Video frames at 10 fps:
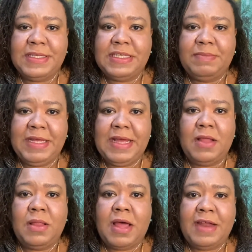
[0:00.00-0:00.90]
to be a
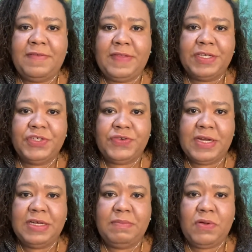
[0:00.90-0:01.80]
lot of things
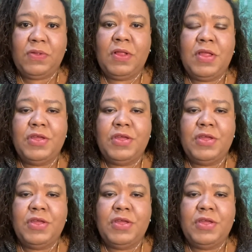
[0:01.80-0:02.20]
trying to pull